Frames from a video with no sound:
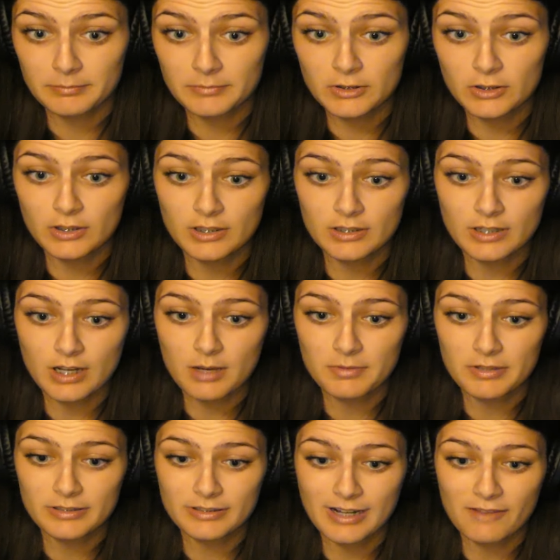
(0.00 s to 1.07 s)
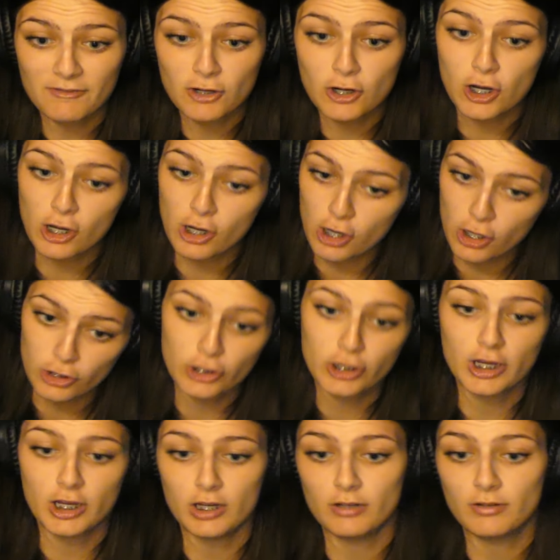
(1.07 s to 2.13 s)
So then Tommy's gonna have another
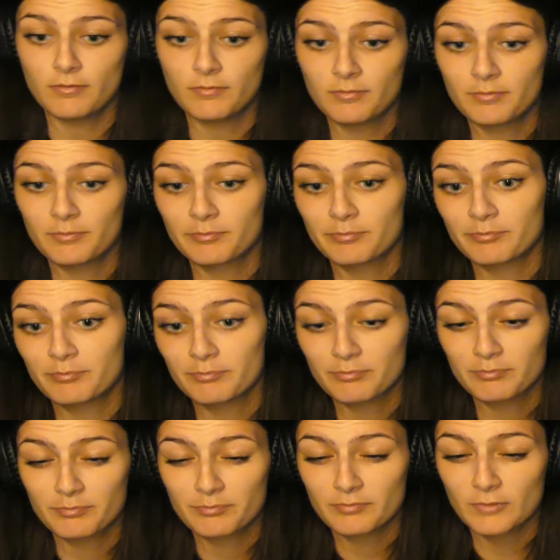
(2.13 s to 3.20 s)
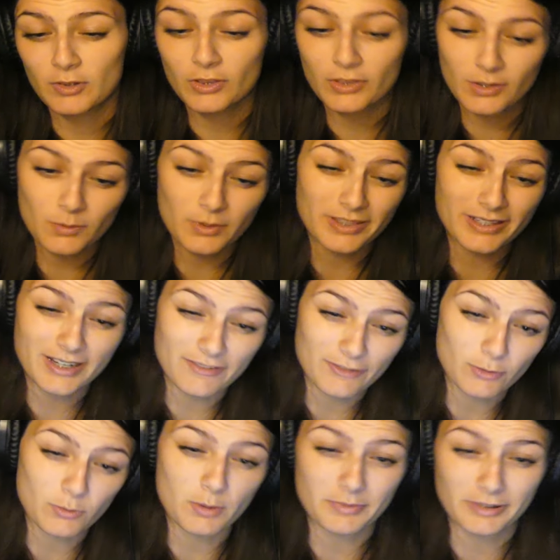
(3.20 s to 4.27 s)
kid with a
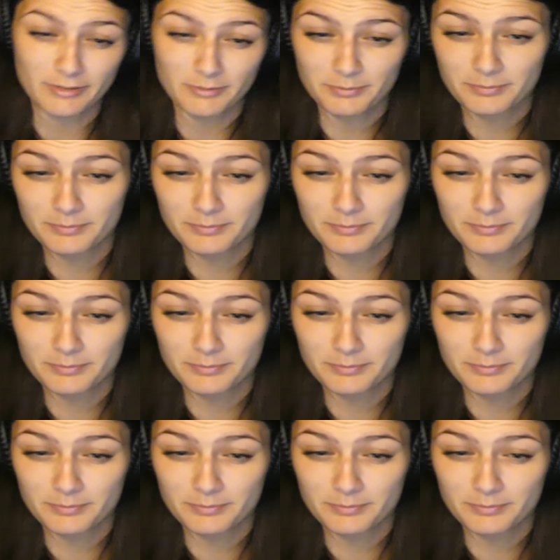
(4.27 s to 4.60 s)
different woman.